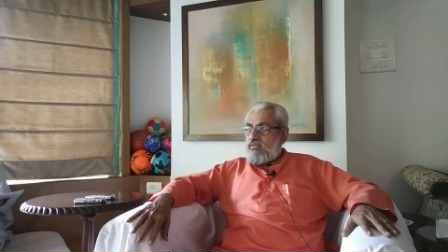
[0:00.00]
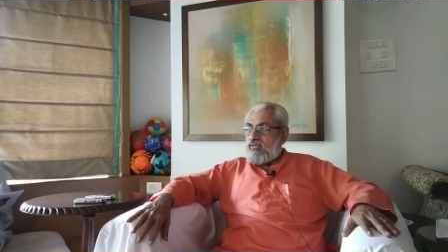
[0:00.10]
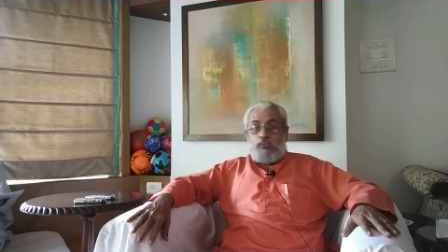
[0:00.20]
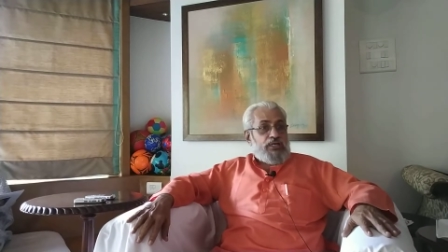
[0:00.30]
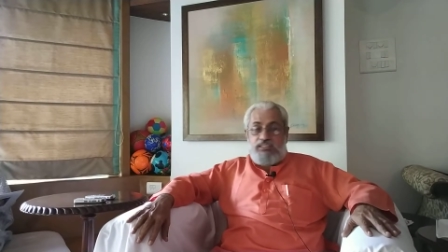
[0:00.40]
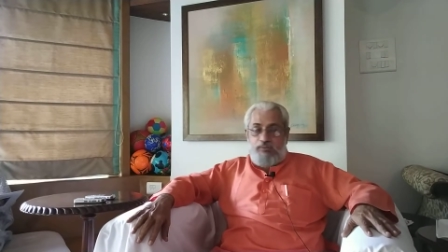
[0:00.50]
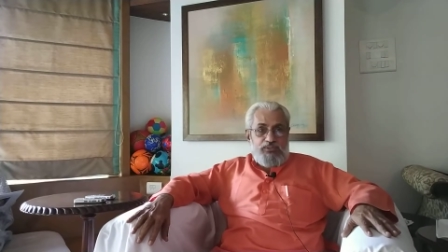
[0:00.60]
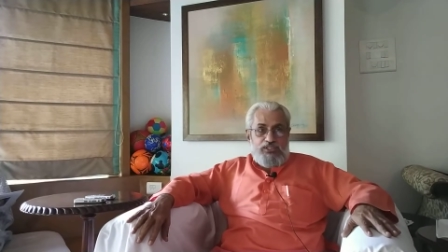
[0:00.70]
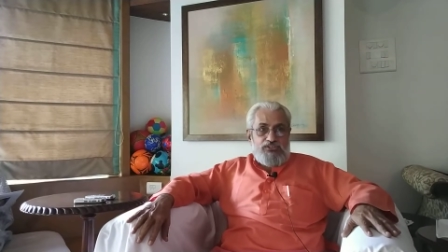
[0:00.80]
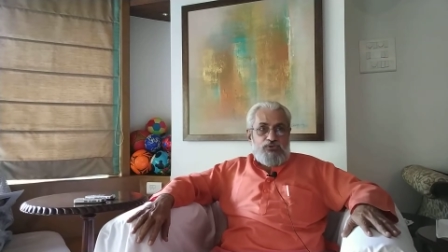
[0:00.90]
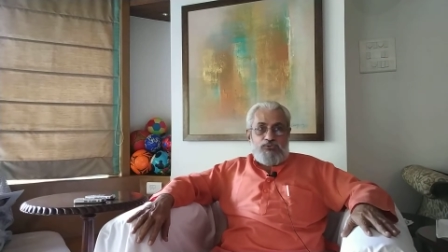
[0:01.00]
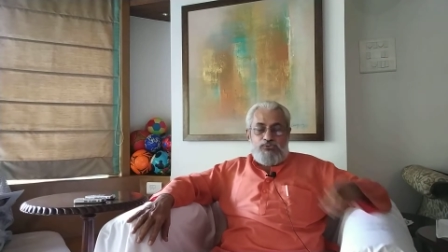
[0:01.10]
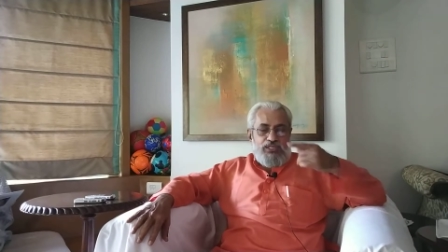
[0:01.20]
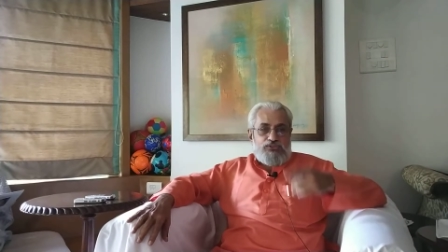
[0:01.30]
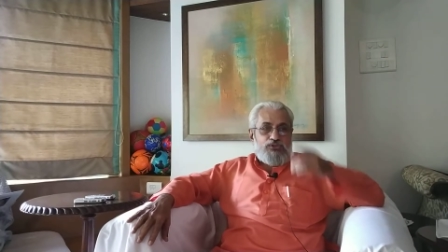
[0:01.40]
How can that be? That's not true.
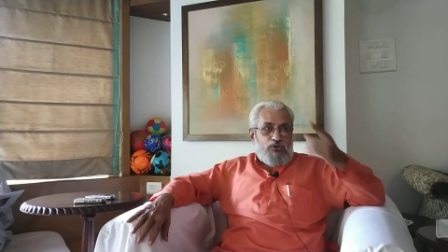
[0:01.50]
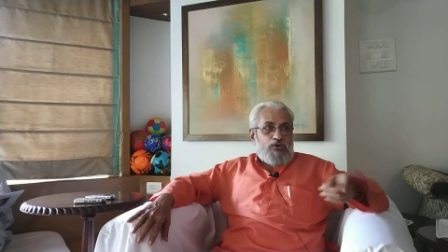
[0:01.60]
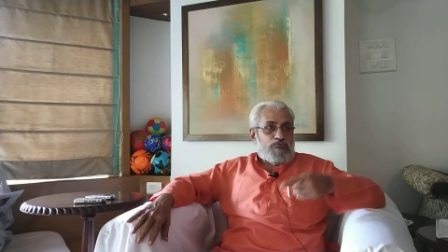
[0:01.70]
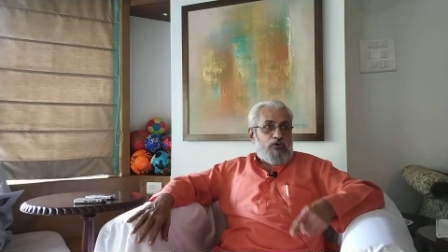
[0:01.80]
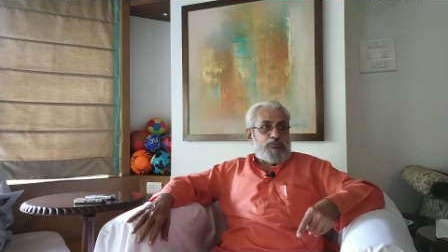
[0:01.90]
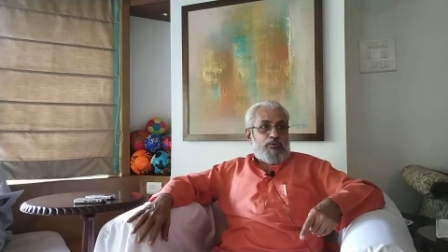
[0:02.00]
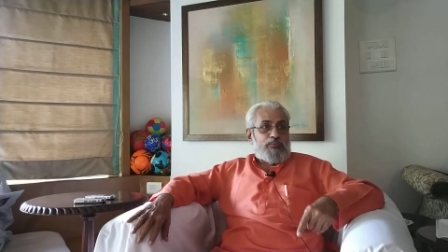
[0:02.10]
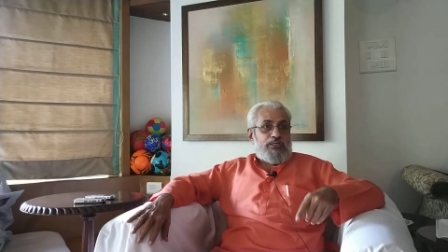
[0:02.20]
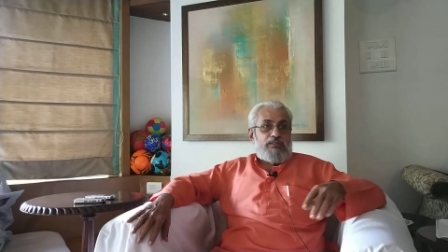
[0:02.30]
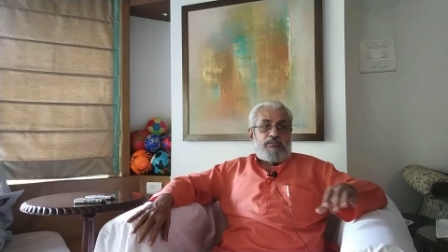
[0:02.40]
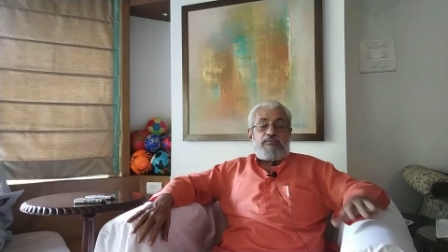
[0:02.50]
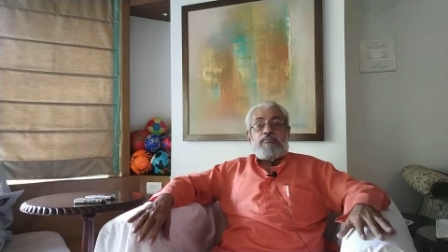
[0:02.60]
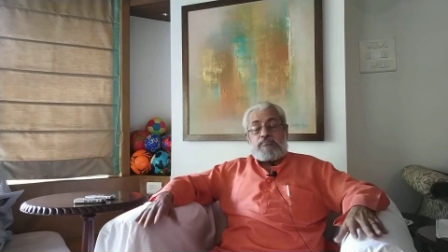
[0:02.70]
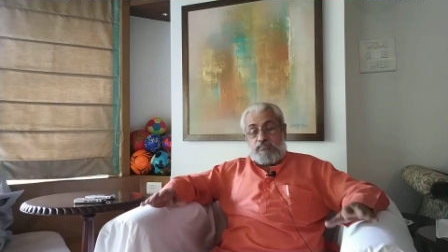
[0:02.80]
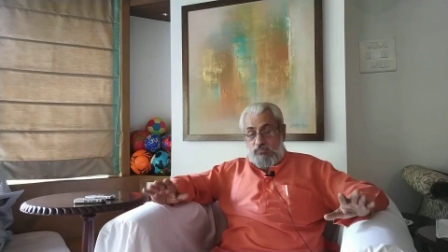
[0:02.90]
That is your all false propaganda.
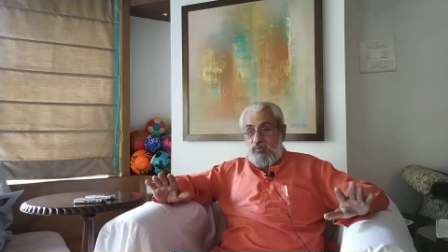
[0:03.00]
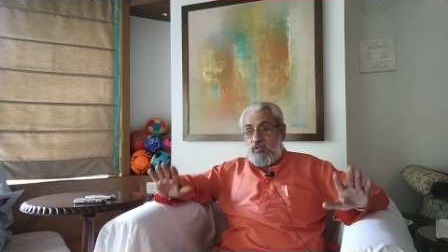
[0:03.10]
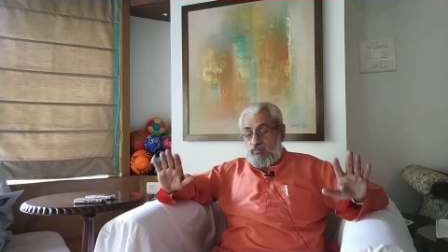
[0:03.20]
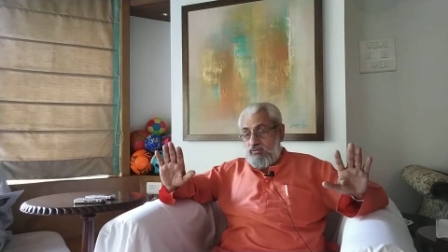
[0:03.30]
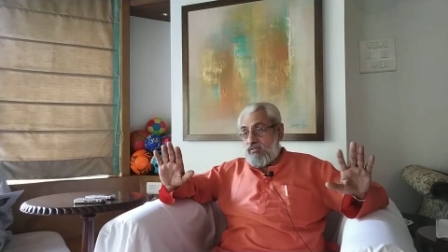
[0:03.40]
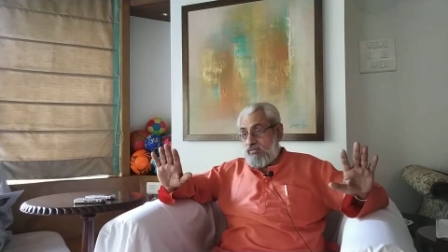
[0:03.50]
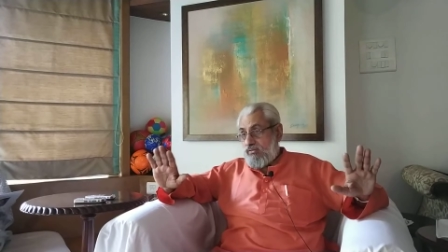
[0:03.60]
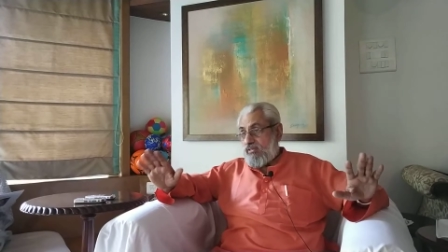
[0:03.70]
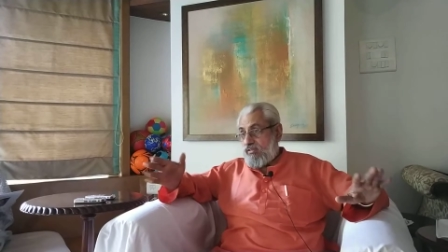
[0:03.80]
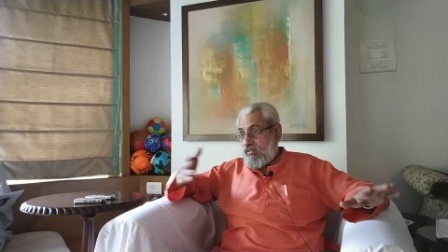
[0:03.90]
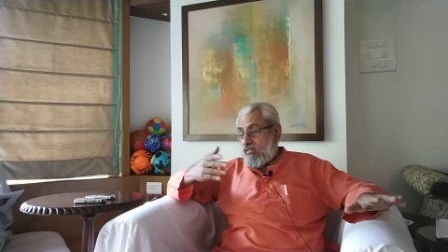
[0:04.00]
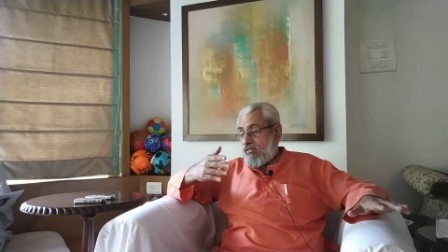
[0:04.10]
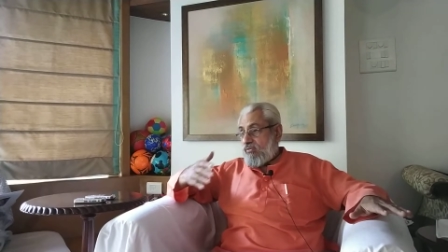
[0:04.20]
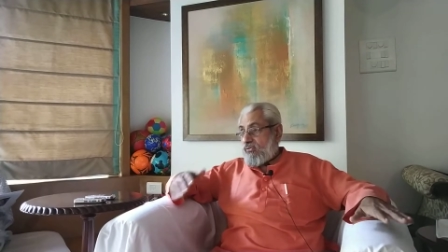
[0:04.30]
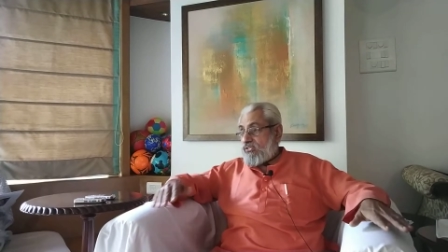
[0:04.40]
Okay, okay, okay.
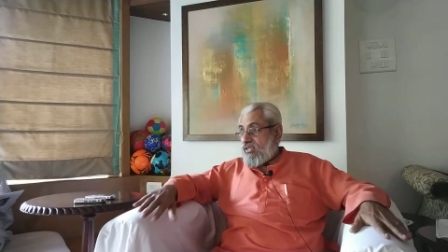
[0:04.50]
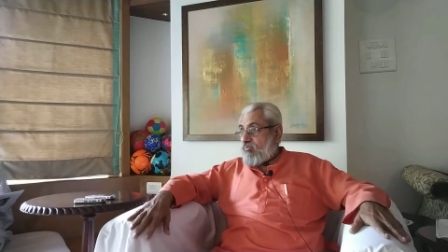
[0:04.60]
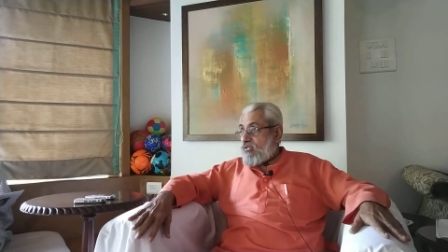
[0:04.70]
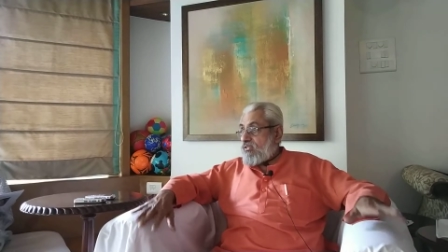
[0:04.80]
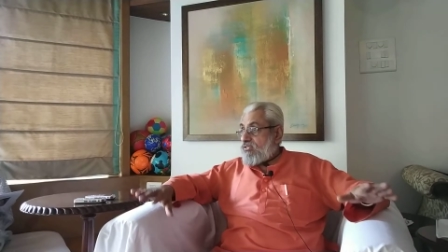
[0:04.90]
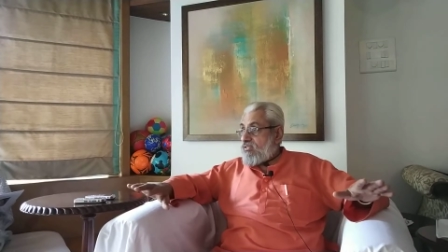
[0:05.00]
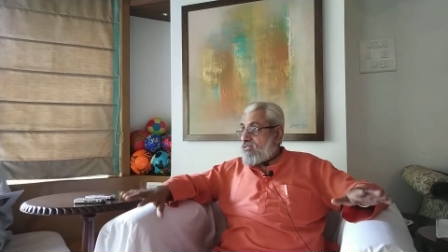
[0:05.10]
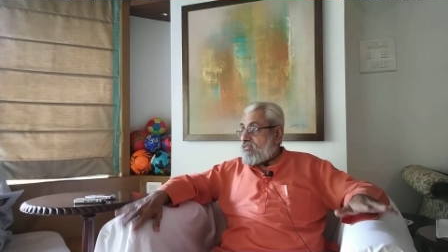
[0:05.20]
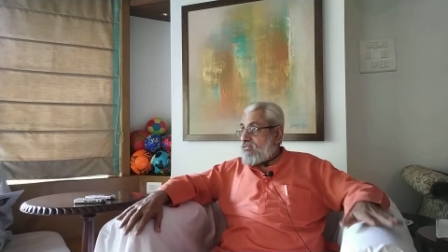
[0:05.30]
Go check up your history.